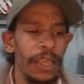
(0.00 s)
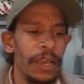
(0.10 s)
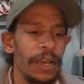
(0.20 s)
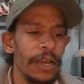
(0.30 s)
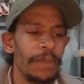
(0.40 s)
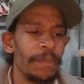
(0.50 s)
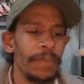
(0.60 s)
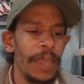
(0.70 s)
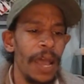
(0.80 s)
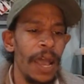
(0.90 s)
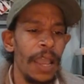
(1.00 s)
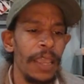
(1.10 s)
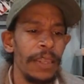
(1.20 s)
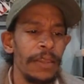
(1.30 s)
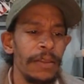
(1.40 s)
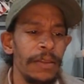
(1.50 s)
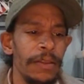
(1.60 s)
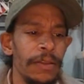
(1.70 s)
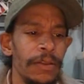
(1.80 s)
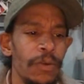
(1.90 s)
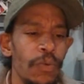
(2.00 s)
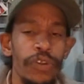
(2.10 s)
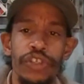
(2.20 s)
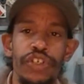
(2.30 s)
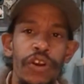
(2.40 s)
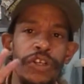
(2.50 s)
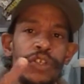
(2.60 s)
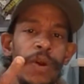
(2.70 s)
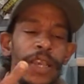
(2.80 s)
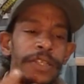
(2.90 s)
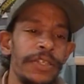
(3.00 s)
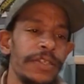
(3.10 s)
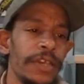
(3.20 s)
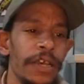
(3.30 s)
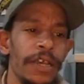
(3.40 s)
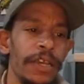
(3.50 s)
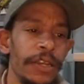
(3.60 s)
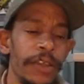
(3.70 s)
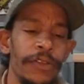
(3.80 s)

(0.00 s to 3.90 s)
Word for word: I was charged twice, a